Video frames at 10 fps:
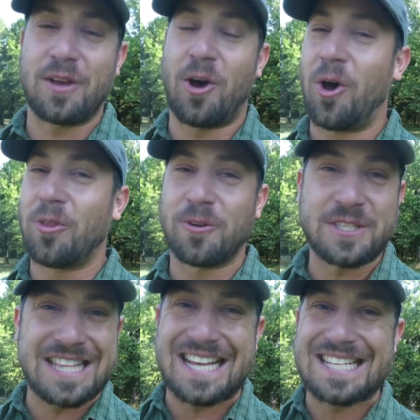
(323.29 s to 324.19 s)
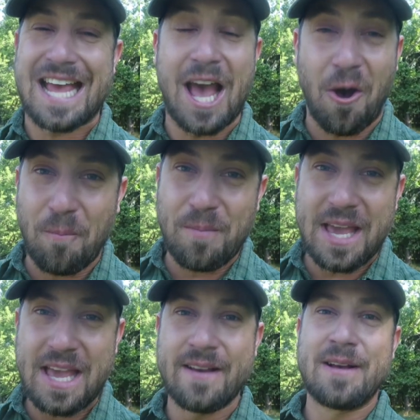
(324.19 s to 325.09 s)
All those things help
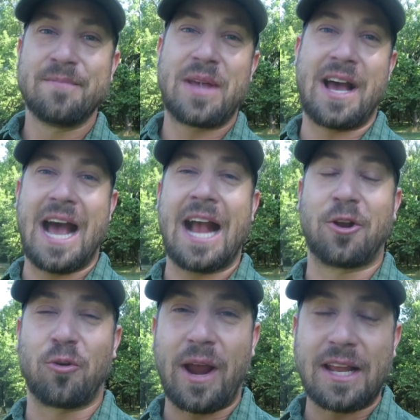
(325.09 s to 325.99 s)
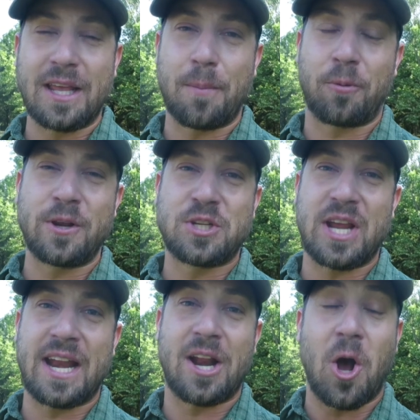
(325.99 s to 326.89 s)
me. I greatly
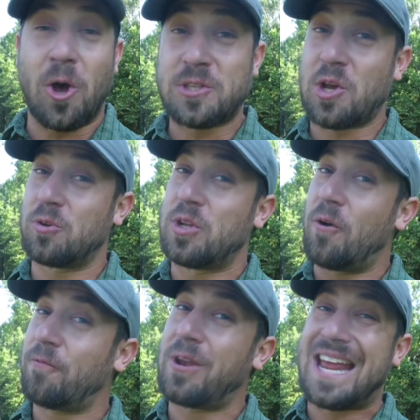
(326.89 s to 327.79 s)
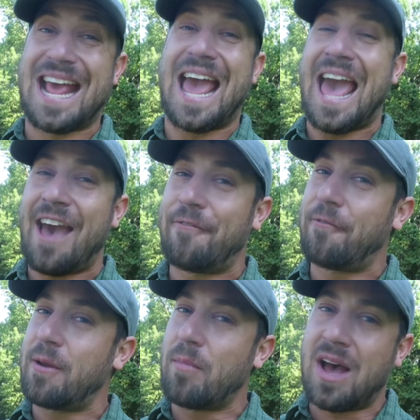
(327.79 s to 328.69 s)
appreciate it. Also, don't forget,
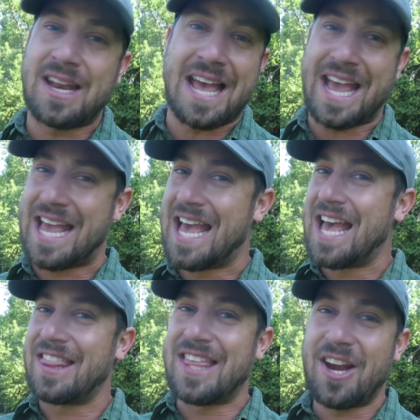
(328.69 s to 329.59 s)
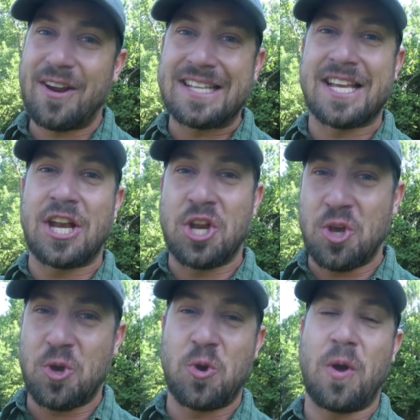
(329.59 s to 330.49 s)
every Monday there is a
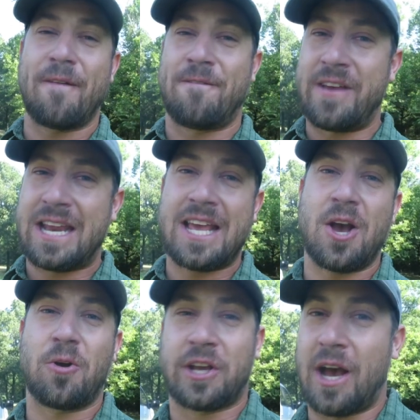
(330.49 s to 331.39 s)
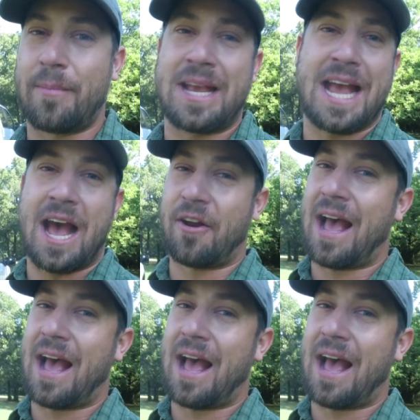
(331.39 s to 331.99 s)
new video coming out.